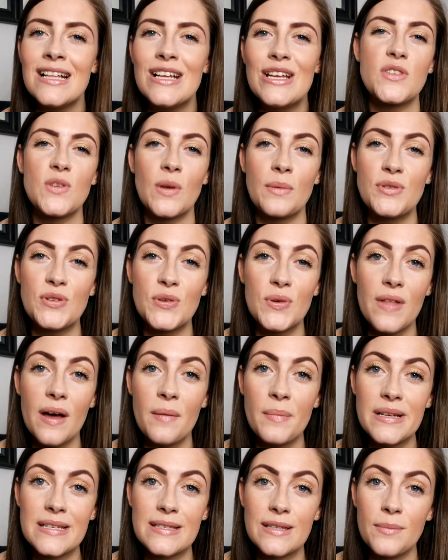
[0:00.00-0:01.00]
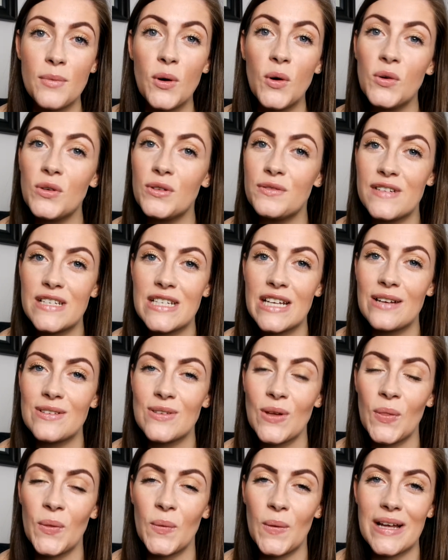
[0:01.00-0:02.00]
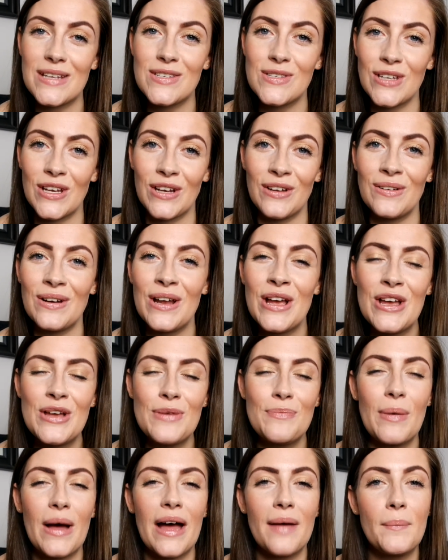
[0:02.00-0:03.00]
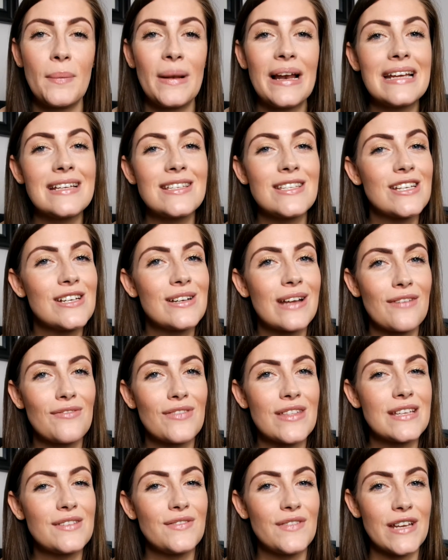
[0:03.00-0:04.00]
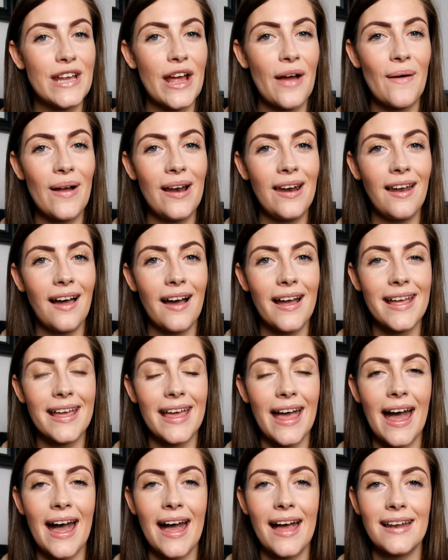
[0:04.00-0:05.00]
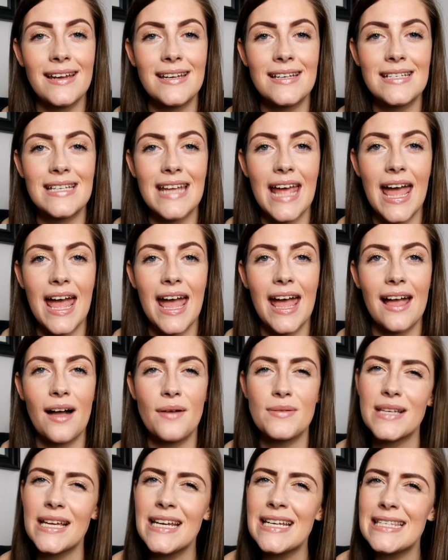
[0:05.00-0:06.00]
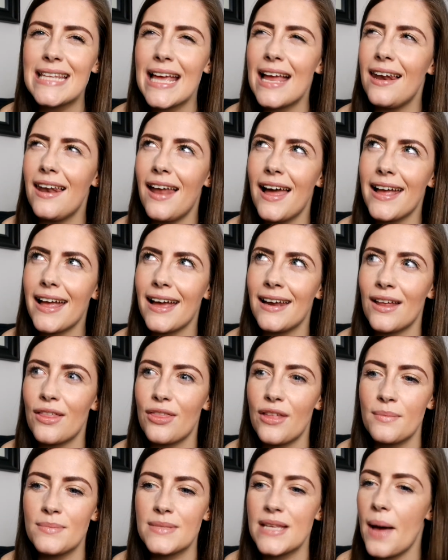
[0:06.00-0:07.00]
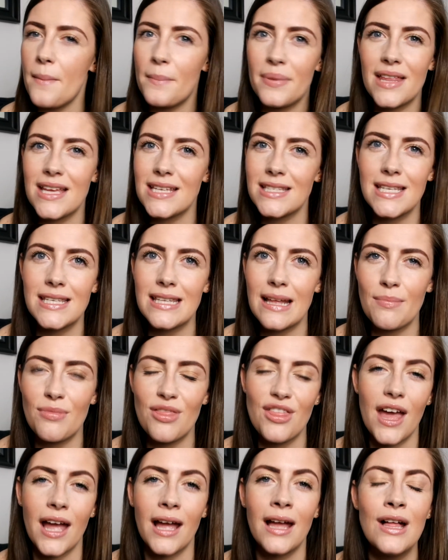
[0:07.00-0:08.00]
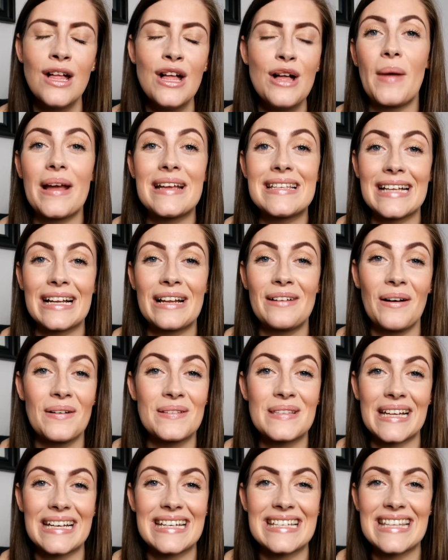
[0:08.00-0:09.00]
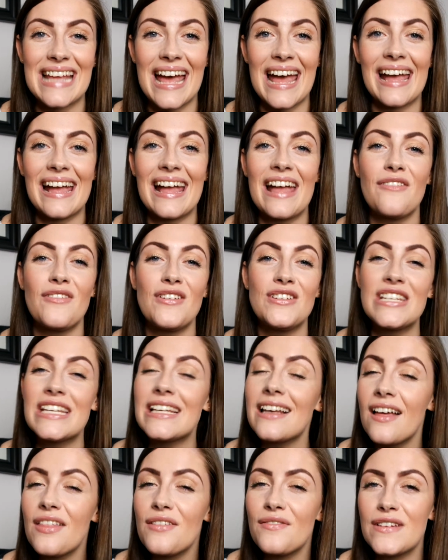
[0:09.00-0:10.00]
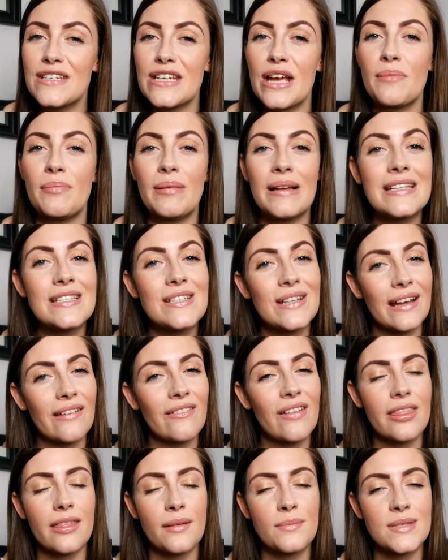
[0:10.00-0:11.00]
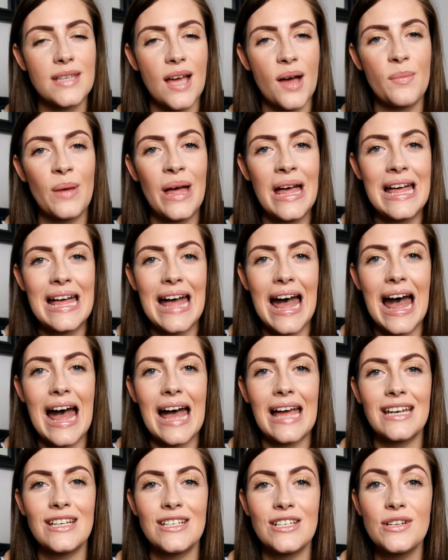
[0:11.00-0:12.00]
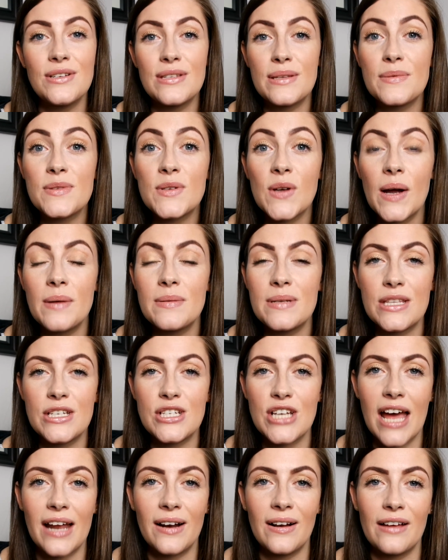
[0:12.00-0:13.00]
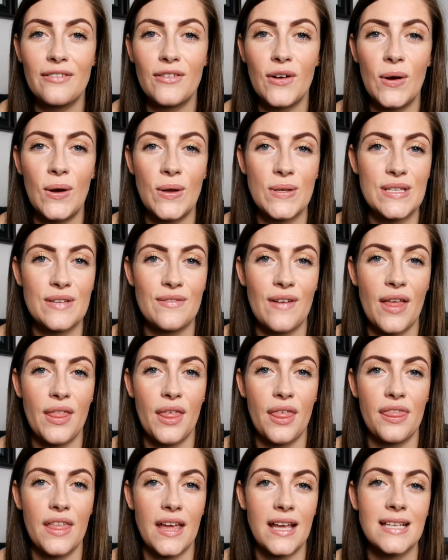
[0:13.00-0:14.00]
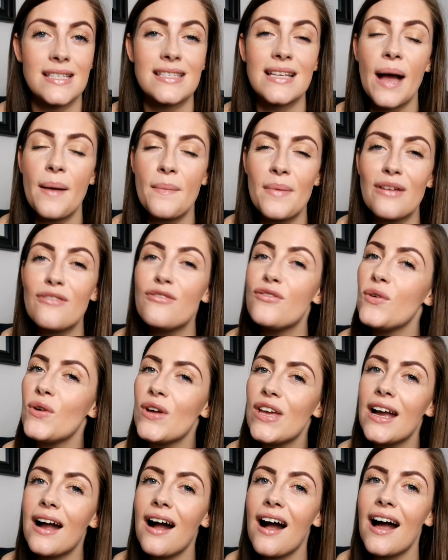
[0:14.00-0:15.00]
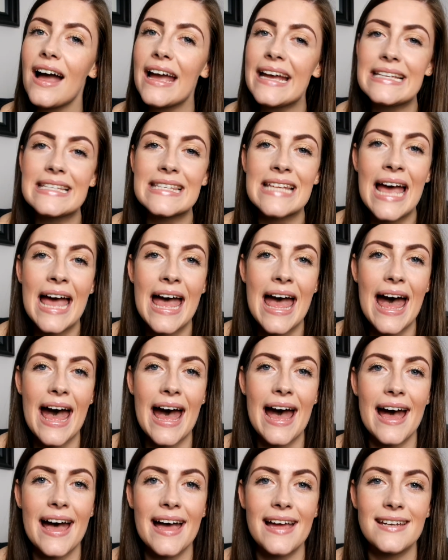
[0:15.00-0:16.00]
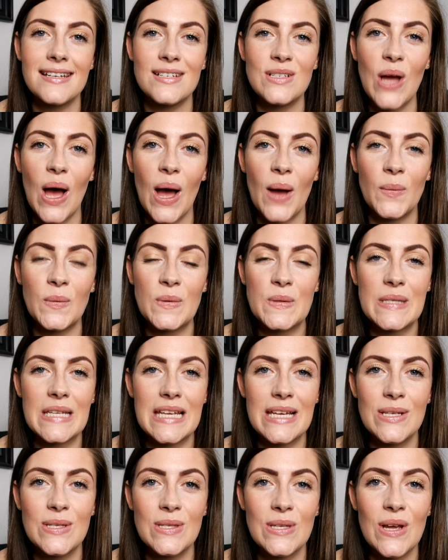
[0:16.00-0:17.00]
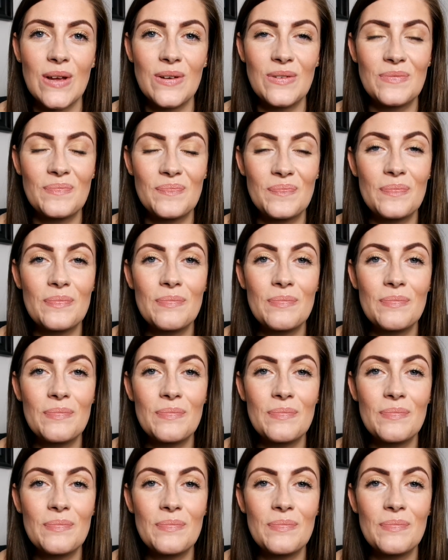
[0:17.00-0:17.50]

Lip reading: So I'm sure there'll be some haul videos on the way soon, but please do give this video a like and I was going to say a like and a thumbs up, but that's the same thing. Basically what I was going to say, if you did like the video, please do give it a thumbs up and do subscribe to the channel. I've got lots of other things coming for you guys, and I will see you soon.